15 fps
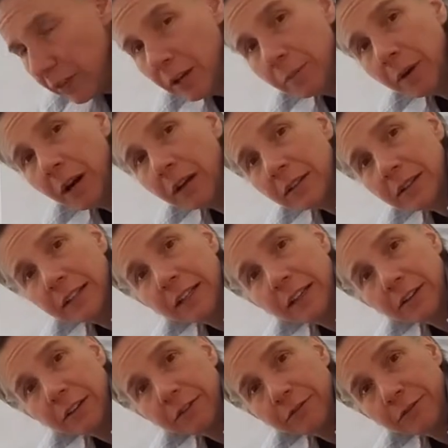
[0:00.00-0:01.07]
the epoxy
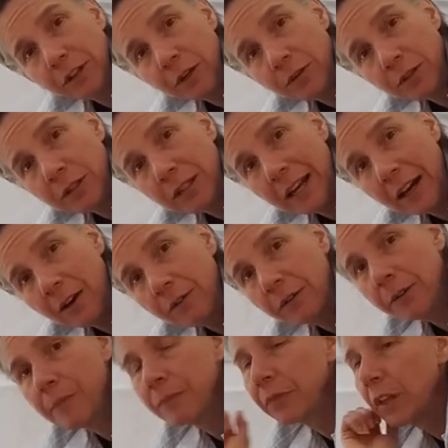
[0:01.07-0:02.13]
flows
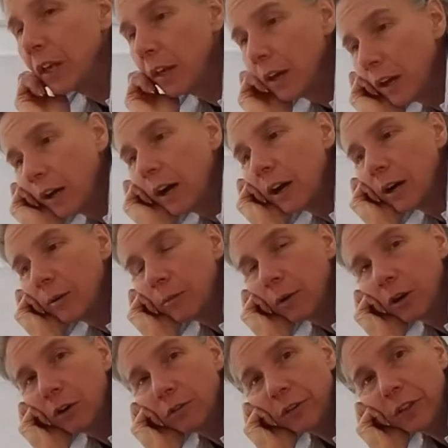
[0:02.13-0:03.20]
down
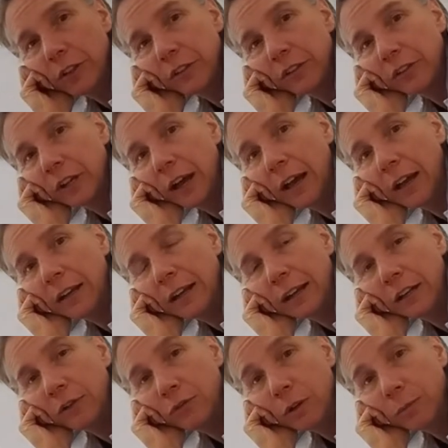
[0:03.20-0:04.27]
over the side
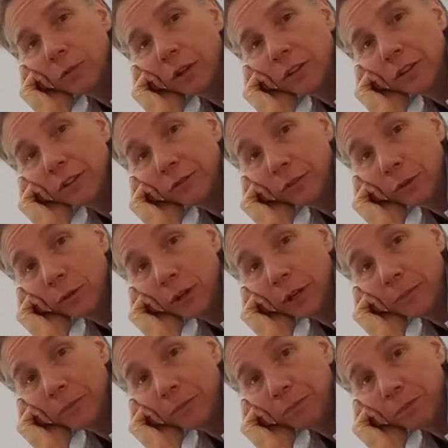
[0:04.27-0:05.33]
and it drips onto the
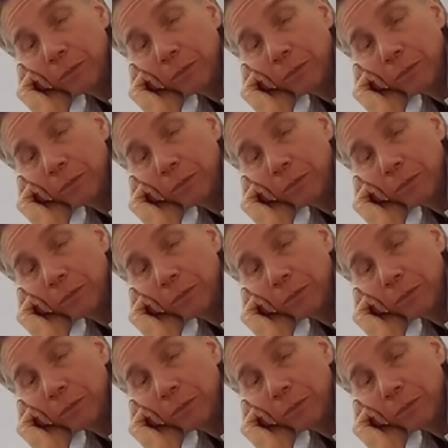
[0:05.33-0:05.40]
floor.